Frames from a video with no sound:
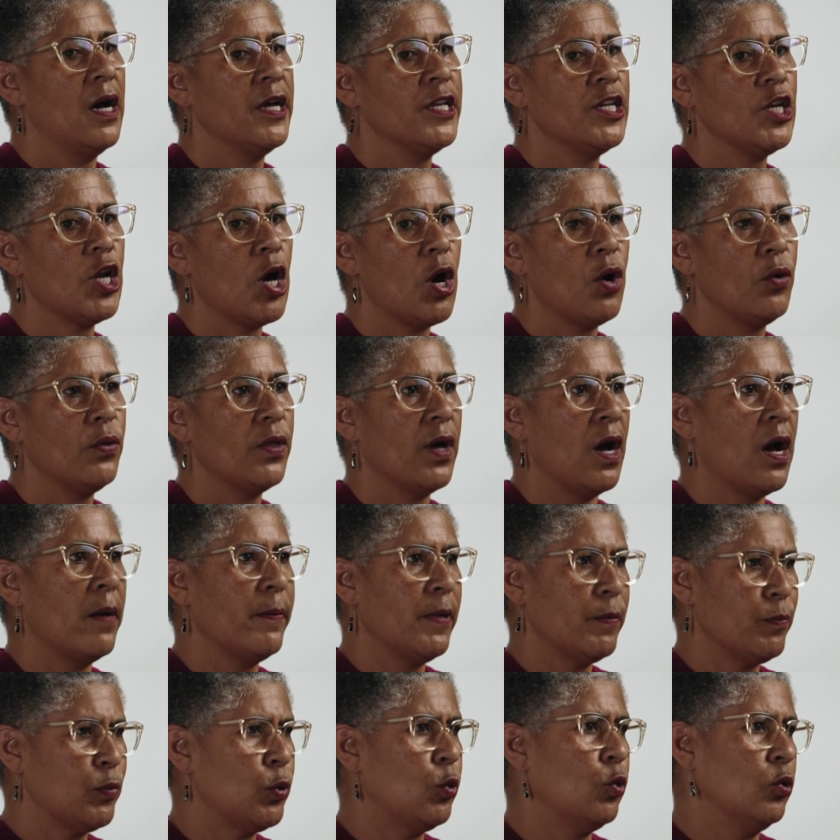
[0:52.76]
know that I'm
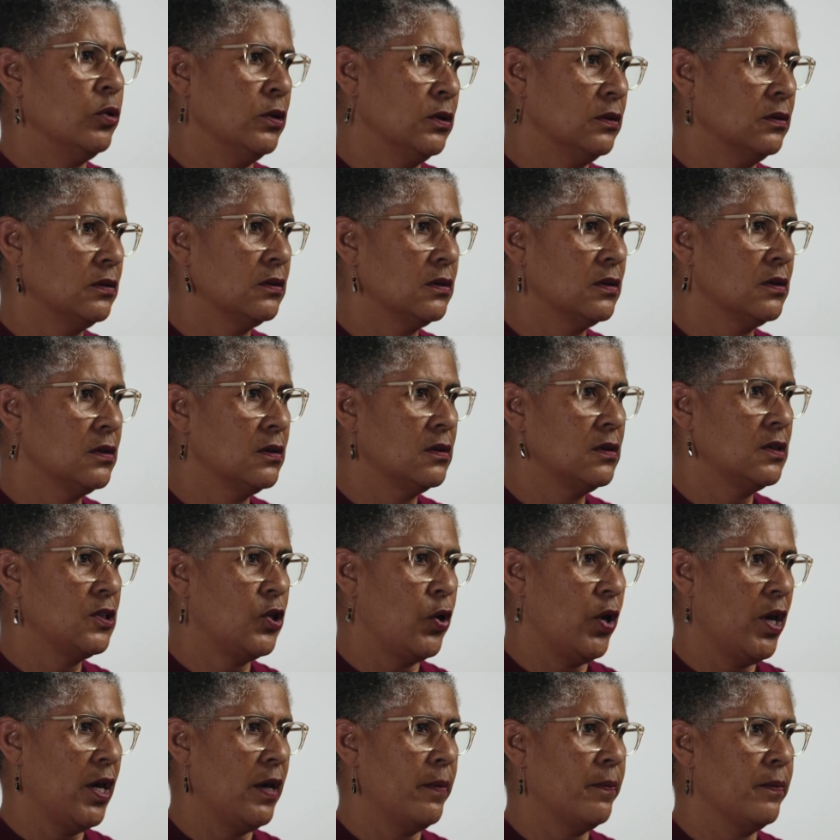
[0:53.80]
important
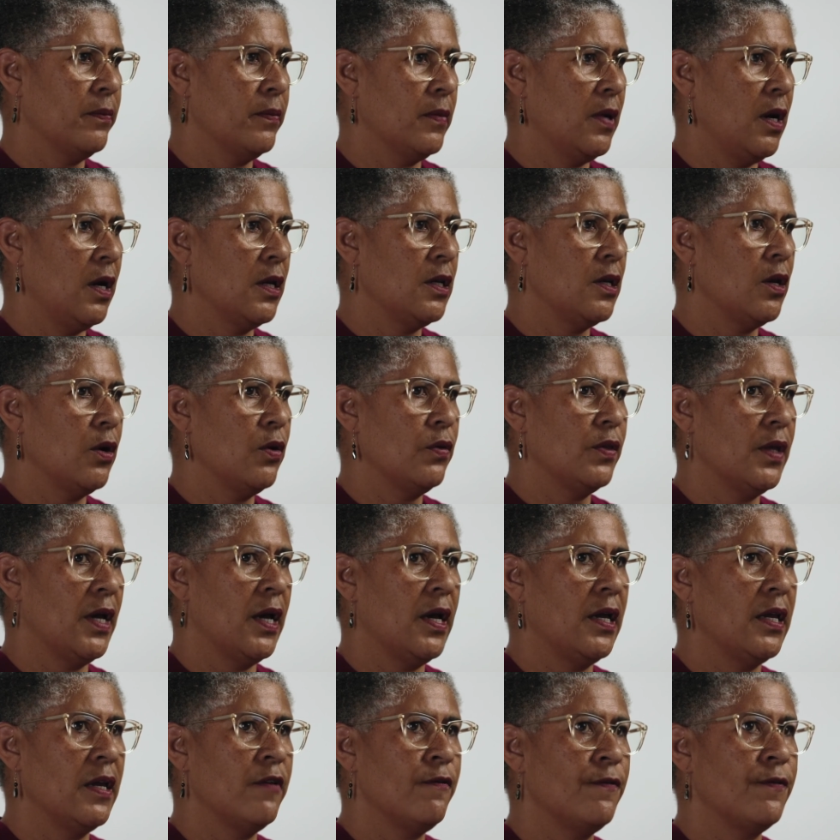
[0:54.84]
to him. I know
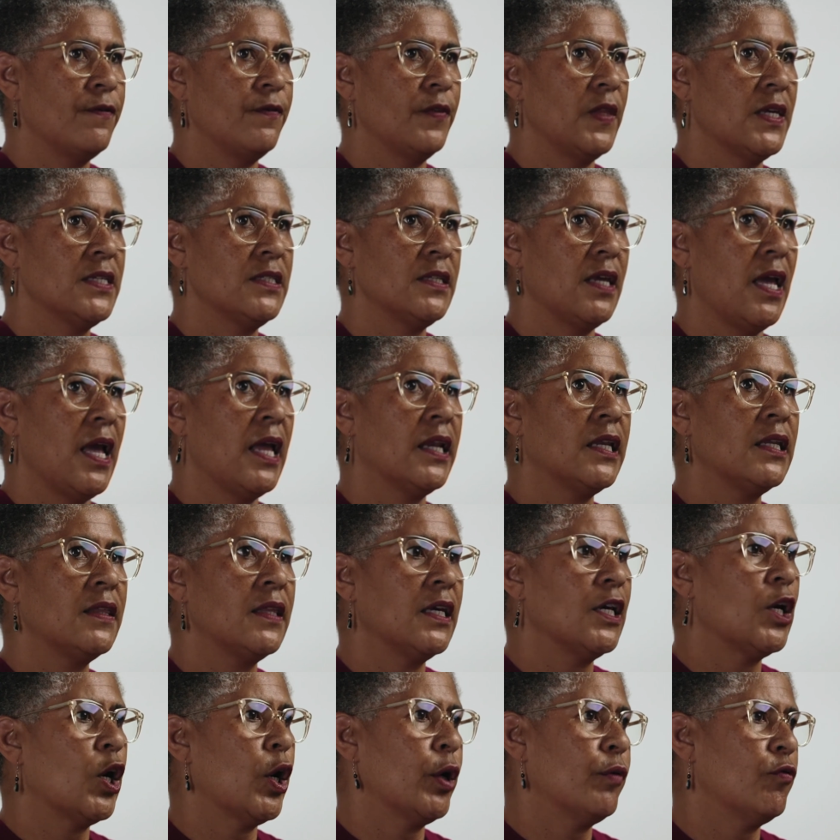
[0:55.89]
that if there's
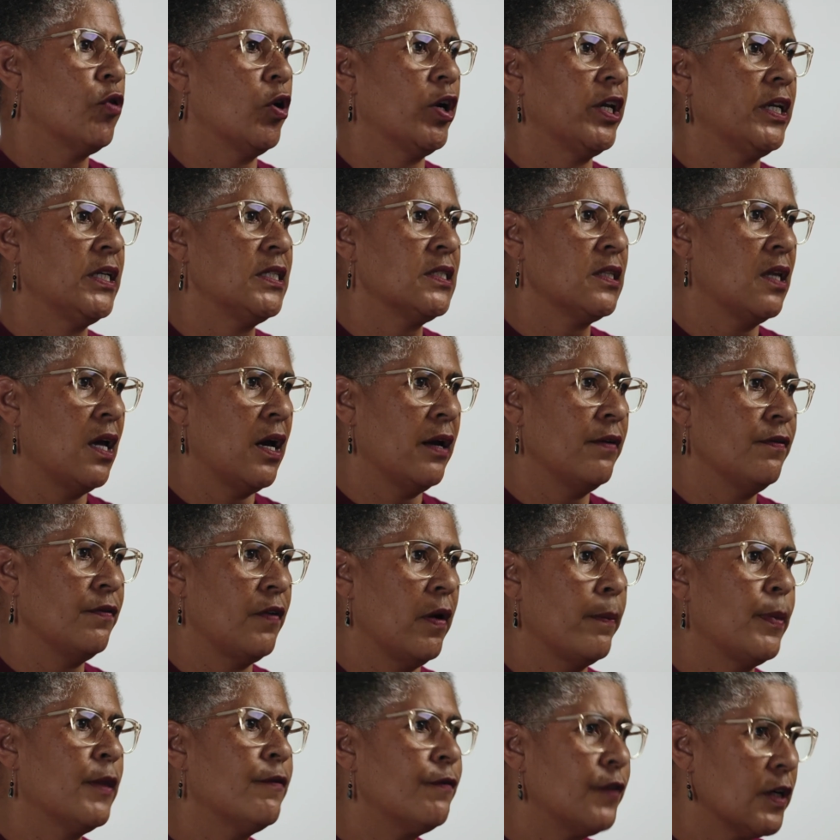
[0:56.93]
anything going wrong in his life,
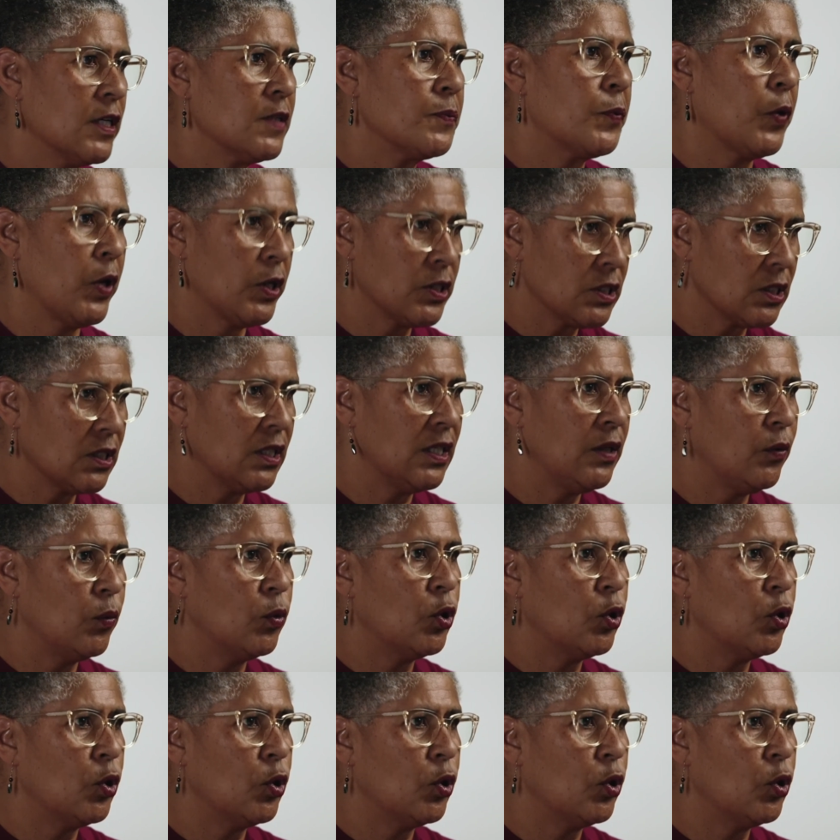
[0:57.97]
I'm the first person he will